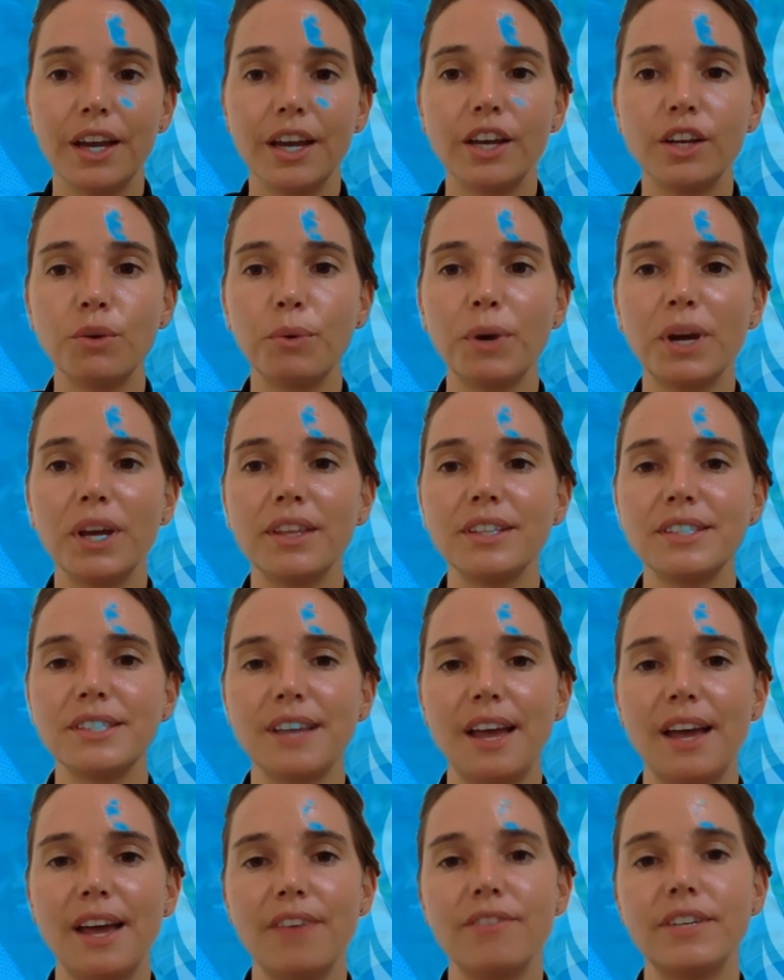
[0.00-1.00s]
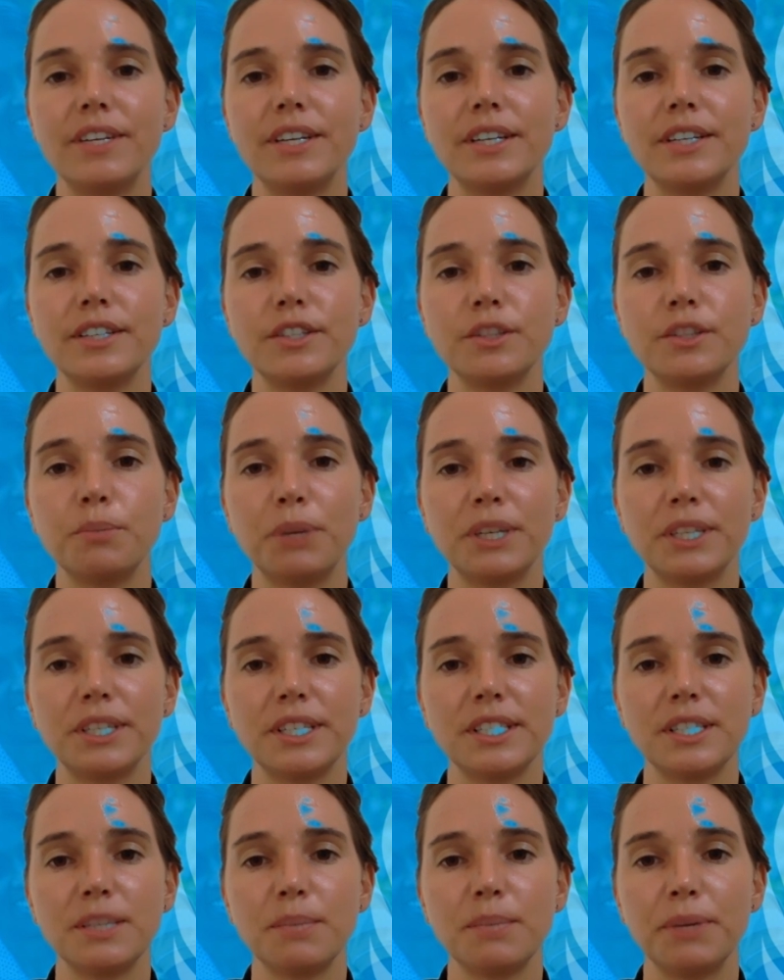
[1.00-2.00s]
in a way that's evident to
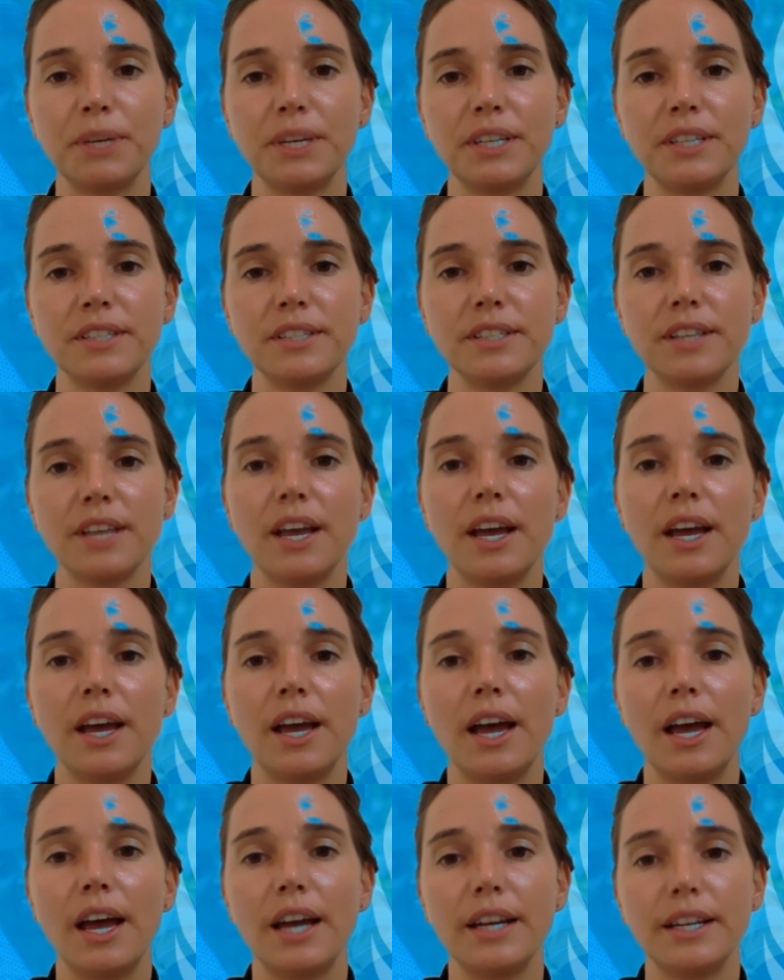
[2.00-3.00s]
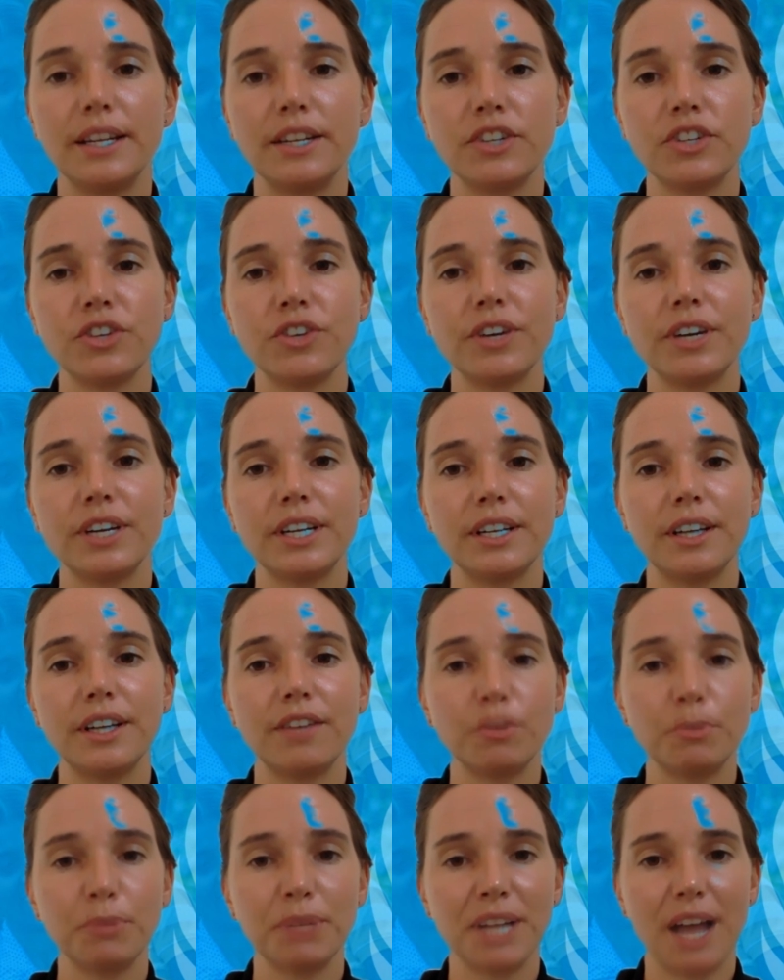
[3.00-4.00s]
participants and integrated
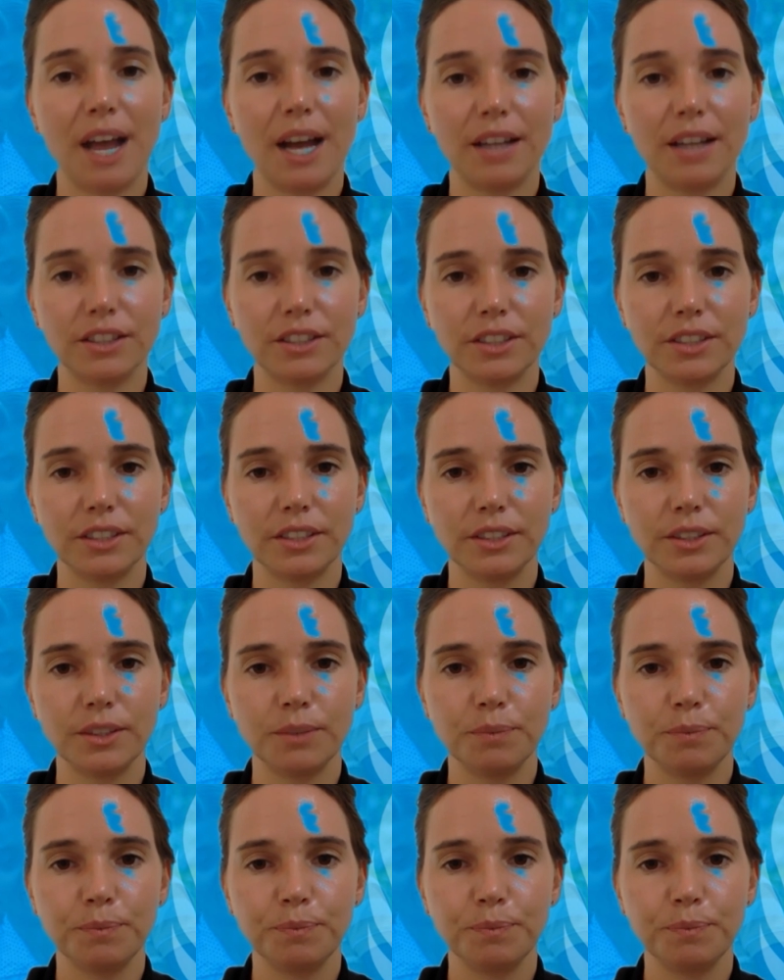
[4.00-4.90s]
government actors.